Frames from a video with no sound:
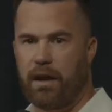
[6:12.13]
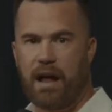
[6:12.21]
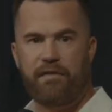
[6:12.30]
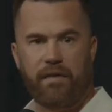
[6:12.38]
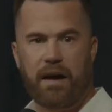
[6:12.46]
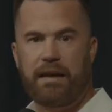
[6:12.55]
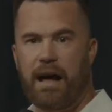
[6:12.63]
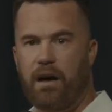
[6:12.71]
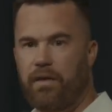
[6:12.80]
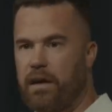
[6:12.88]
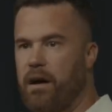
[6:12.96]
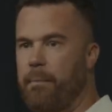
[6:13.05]
And I find
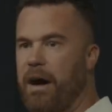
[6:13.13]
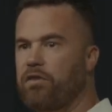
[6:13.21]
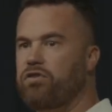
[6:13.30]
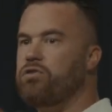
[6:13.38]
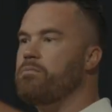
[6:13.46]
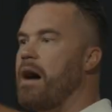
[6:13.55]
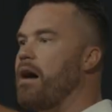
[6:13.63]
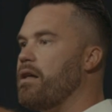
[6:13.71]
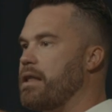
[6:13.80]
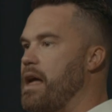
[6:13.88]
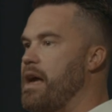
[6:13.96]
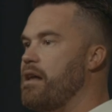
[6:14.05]
out that about 2
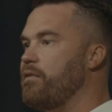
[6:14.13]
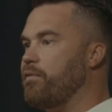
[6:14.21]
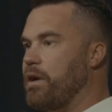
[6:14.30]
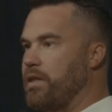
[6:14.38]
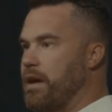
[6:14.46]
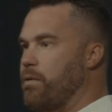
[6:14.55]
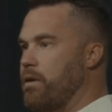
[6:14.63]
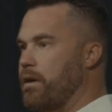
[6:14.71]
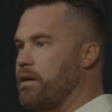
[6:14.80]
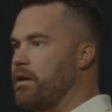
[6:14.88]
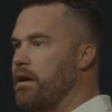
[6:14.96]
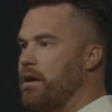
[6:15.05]
miles ahead of where they
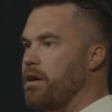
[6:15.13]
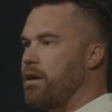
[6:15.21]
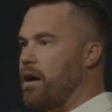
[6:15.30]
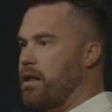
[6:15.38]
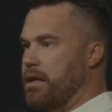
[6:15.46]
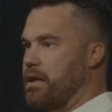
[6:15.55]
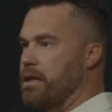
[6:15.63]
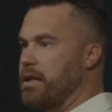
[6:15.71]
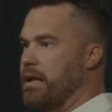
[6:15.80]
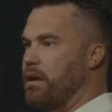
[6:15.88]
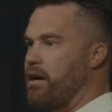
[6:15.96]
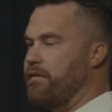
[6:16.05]
were causing us to
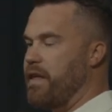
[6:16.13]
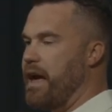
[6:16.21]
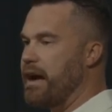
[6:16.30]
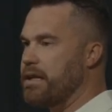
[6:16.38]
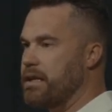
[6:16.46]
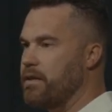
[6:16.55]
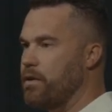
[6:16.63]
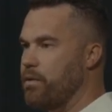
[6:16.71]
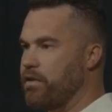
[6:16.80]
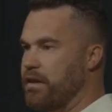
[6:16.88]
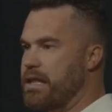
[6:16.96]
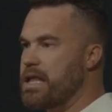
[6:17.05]
get off the exit, there
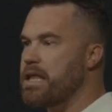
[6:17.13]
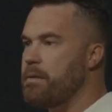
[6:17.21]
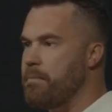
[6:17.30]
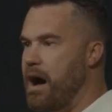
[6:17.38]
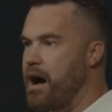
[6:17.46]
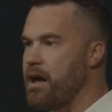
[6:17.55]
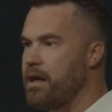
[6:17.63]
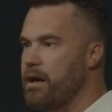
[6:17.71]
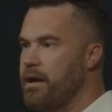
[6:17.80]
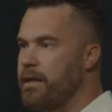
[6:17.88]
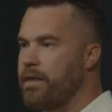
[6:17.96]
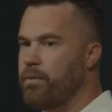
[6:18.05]
was a semi
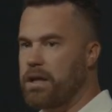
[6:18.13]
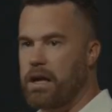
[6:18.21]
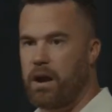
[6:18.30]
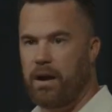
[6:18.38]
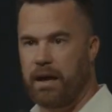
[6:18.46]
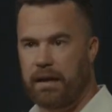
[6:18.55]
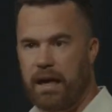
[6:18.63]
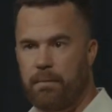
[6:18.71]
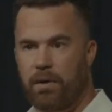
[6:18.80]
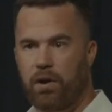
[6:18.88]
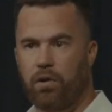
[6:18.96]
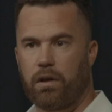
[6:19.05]
that was carrying
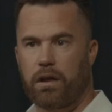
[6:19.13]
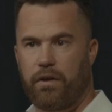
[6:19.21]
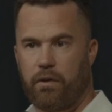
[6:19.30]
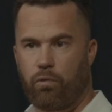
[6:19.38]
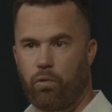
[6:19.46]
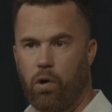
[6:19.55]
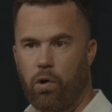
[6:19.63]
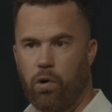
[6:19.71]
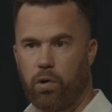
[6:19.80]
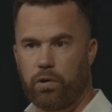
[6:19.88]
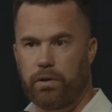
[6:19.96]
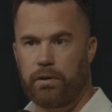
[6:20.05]
chemicals that
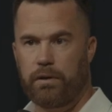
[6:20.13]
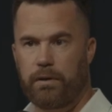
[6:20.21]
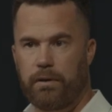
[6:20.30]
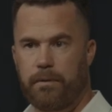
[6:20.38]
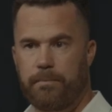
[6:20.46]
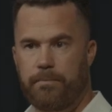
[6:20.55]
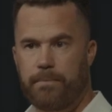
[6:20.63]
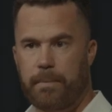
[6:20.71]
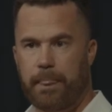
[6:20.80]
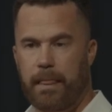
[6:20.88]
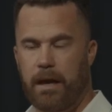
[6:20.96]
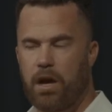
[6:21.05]
rolled.
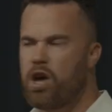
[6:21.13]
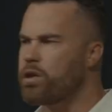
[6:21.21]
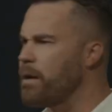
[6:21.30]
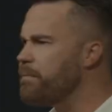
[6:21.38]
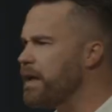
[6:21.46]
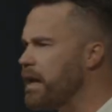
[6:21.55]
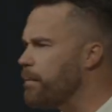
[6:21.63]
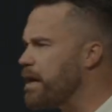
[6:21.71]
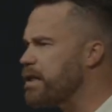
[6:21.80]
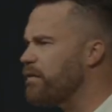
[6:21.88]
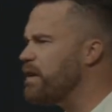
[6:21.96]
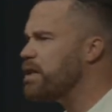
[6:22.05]
So I'm thinking to
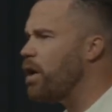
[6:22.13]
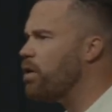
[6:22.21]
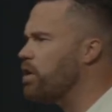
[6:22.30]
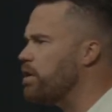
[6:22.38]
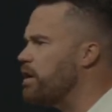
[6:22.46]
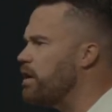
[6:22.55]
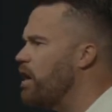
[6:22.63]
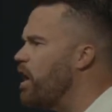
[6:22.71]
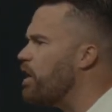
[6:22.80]
myself, it's all good.